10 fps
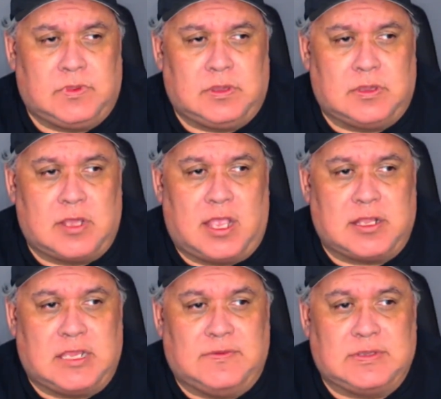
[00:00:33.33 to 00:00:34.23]
Not
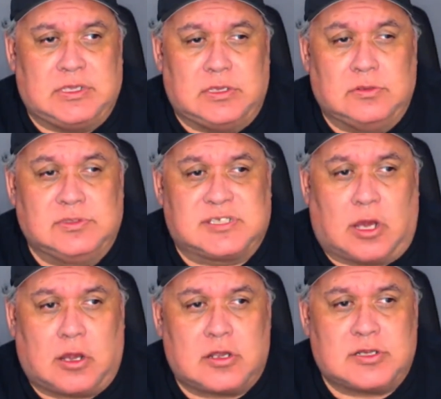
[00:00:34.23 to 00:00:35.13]
even used
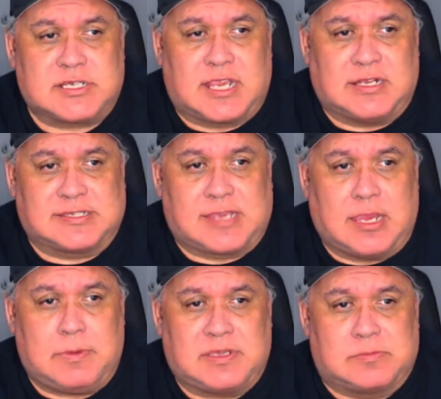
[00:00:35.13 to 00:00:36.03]
cars can
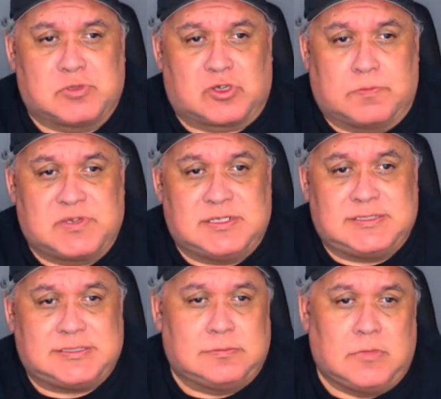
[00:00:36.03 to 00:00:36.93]
escape
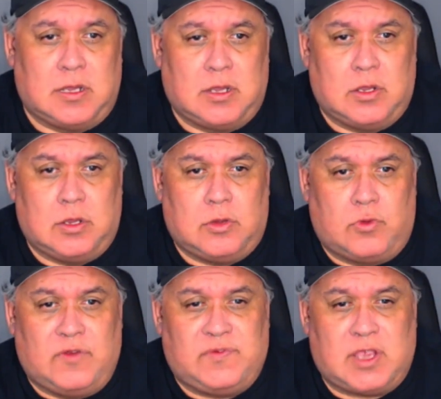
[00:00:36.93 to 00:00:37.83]
subscriptions.
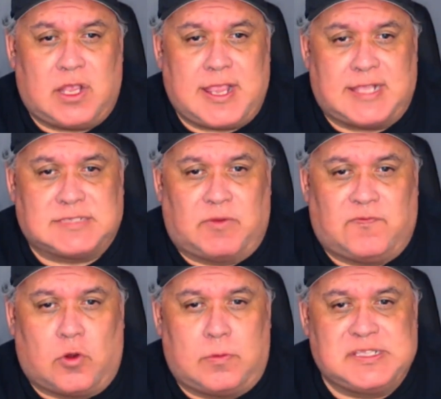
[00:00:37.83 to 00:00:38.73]
Rivian adds
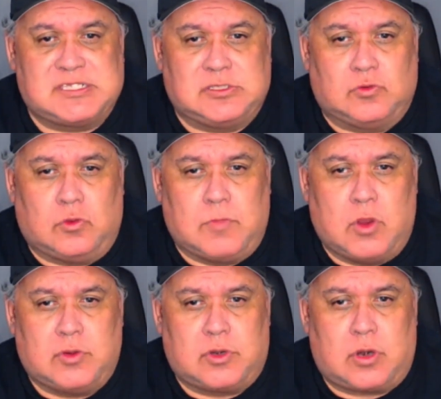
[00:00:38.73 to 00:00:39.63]
performance dual
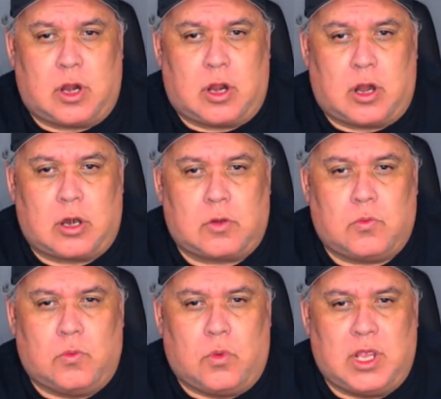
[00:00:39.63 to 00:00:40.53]
motor
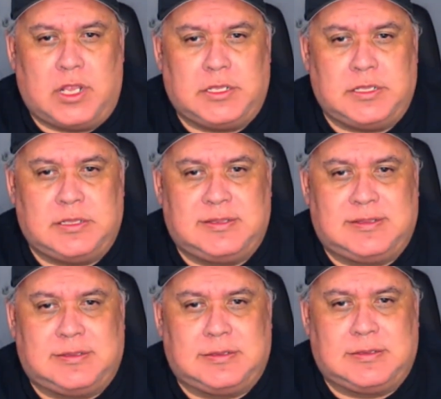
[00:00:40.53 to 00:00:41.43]
R1T
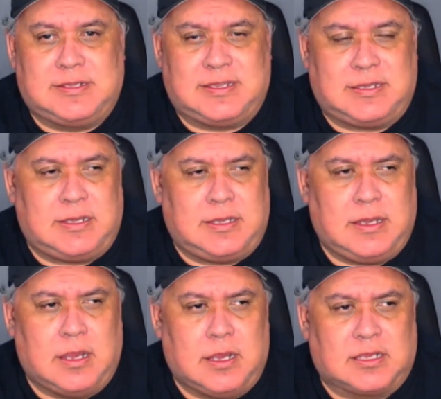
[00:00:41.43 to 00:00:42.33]

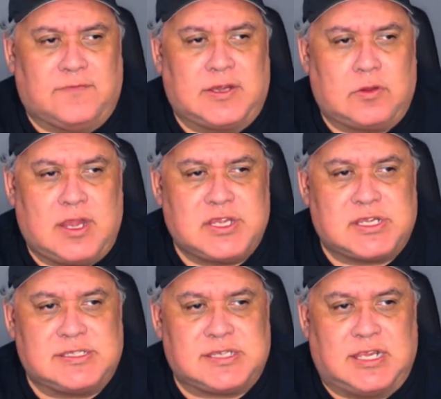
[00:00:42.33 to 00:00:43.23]

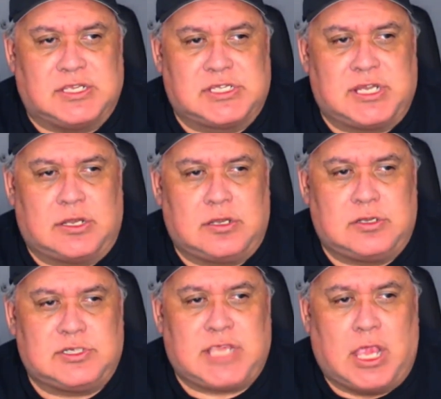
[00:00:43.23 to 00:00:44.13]
configurations and
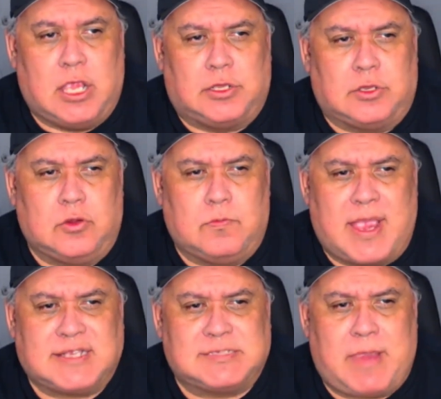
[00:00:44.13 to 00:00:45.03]
shares new
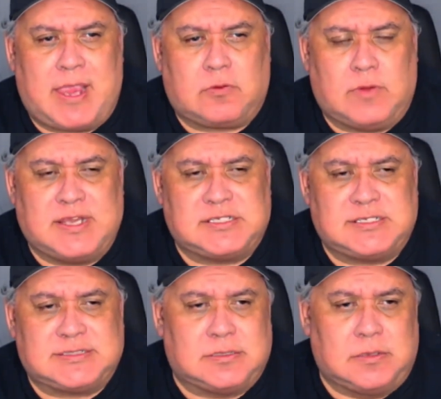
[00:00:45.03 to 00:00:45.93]
max pack ranges.